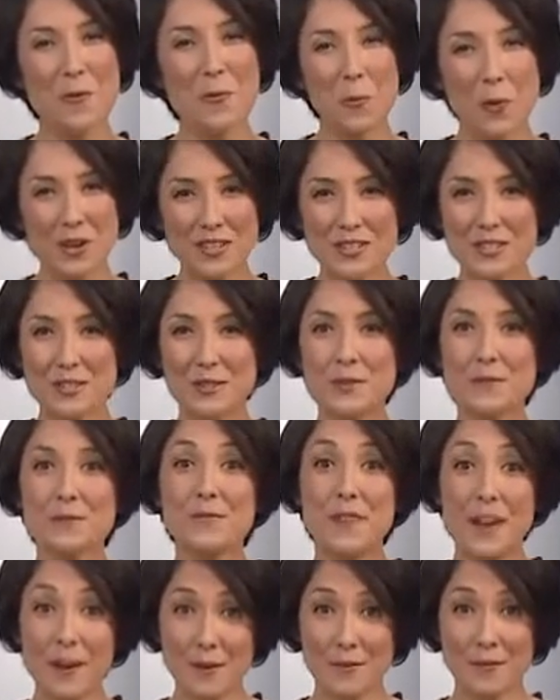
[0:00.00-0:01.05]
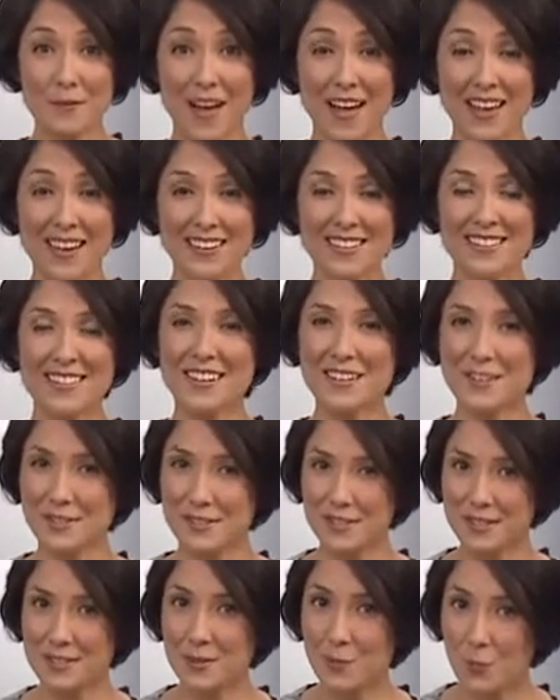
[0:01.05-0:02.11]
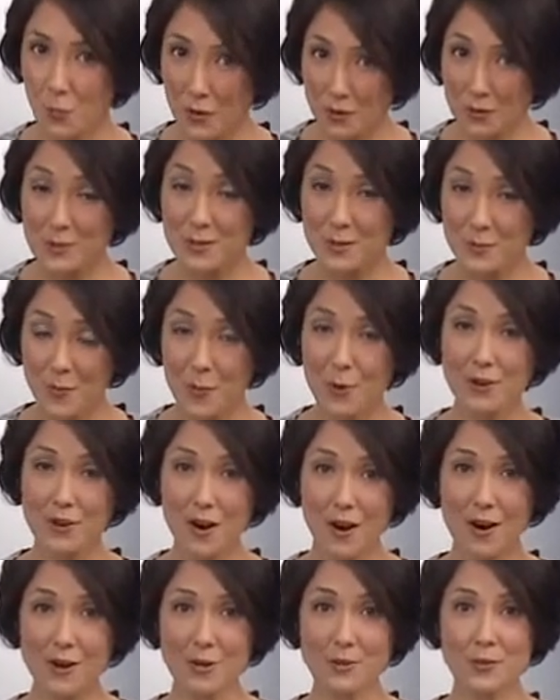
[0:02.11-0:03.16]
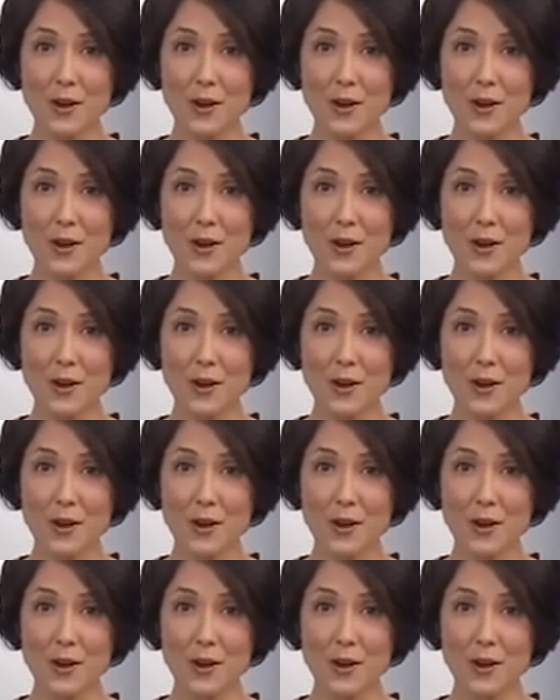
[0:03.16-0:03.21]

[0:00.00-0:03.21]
Once you've verified that your system will support a hard